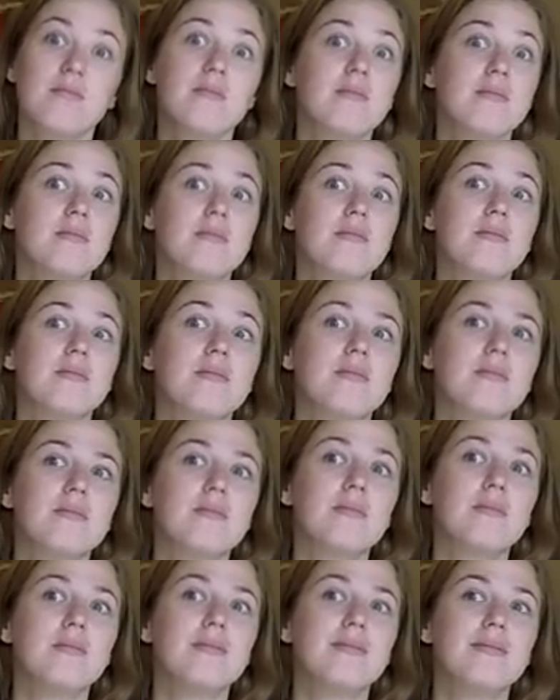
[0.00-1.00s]

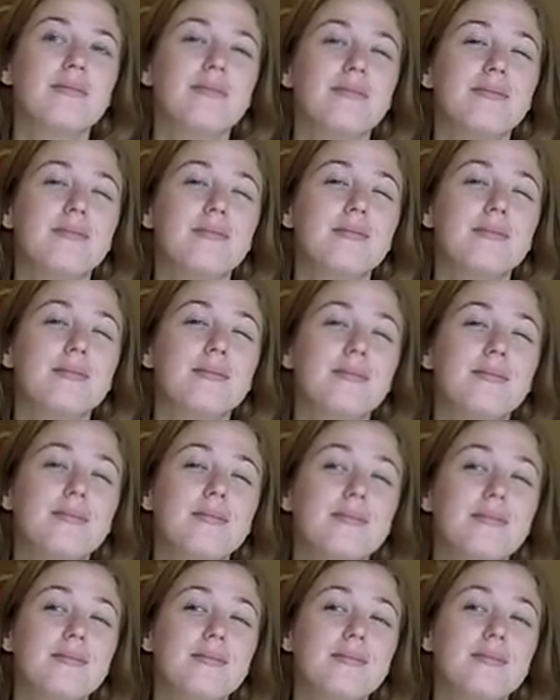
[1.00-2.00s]

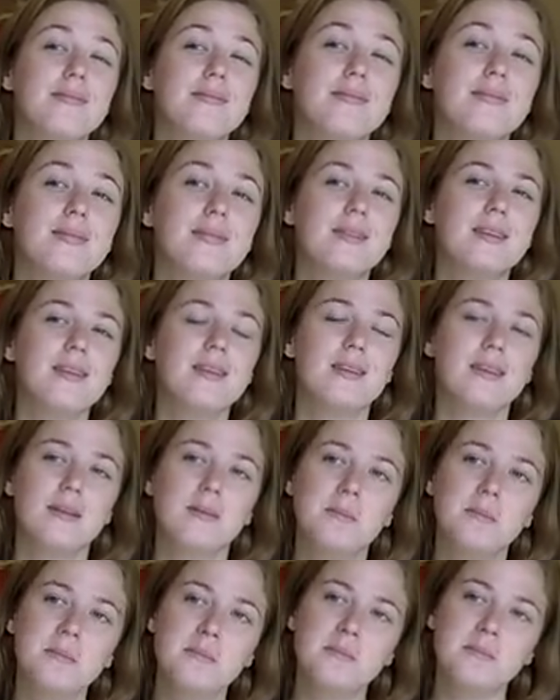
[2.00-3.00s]

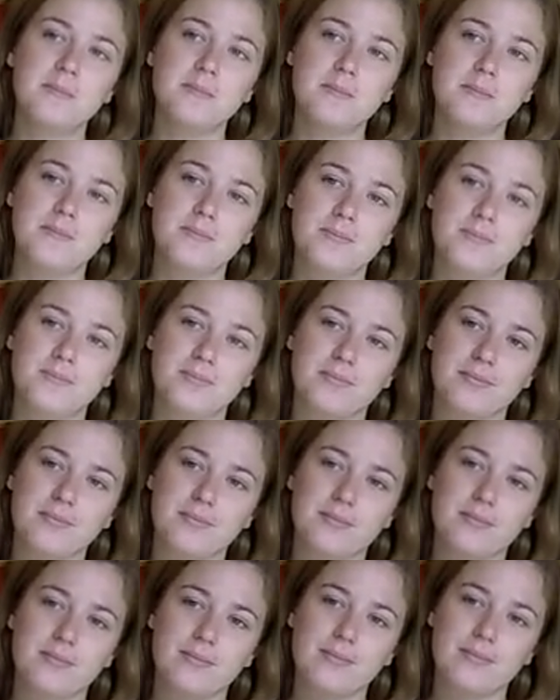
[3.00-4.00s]

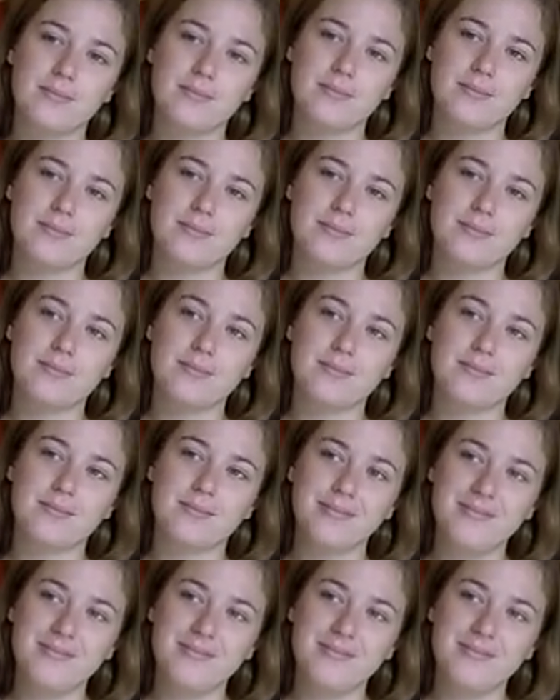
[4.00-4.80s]
(not speaking)